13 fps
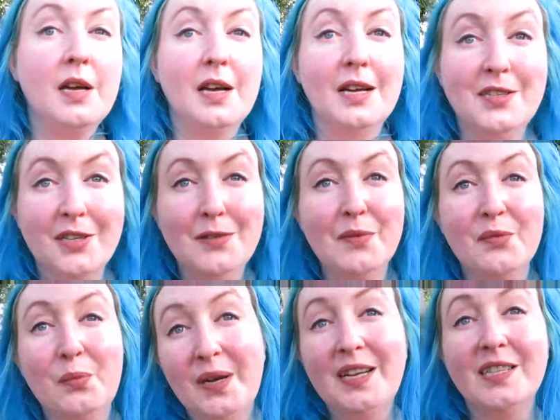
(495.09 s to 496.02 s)
In terms
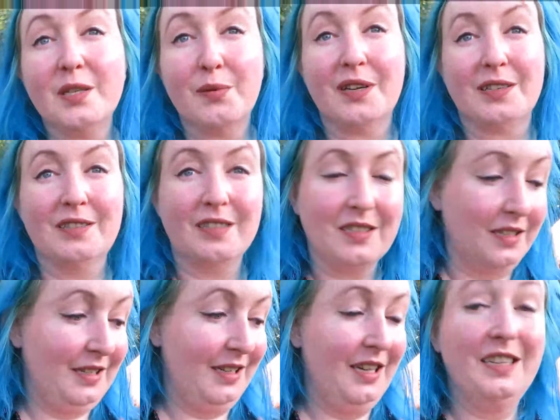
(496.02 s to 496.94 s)
of weed suppressant,
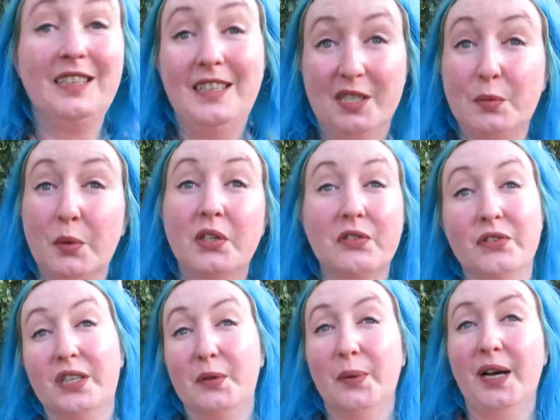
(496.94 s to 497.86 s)
it's worked
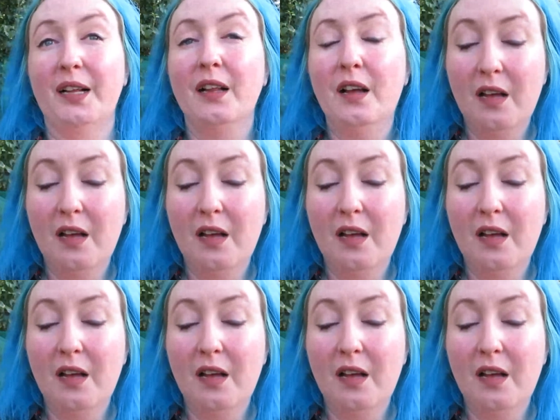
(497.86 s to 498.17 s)
really well,